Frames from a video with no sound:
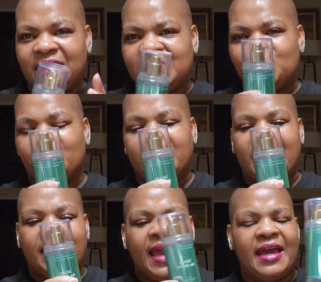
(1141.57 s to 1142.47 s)
this one when
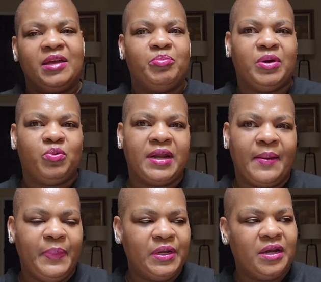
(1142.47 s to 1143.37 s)
I got it, but when I
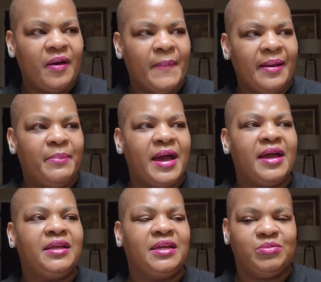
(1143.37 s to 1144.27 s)
put it on my
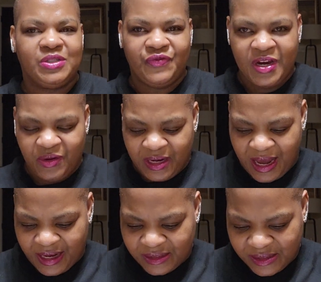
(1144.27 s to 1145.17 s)
body, it was very
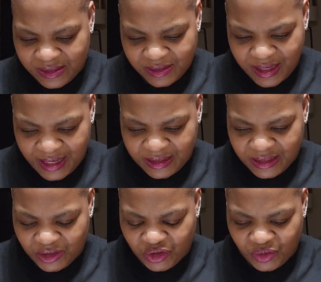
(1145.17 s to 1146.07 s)
nice. I did
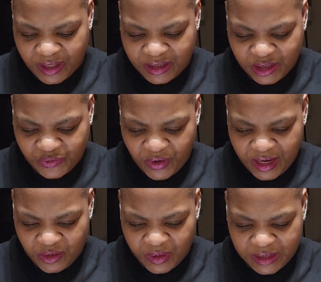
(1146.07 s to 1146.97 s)
enjoy this
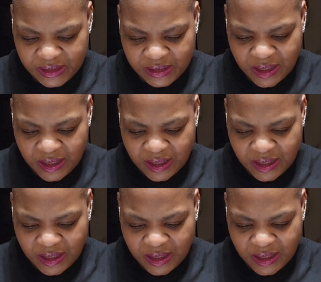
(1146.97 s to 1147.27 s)
fragrance.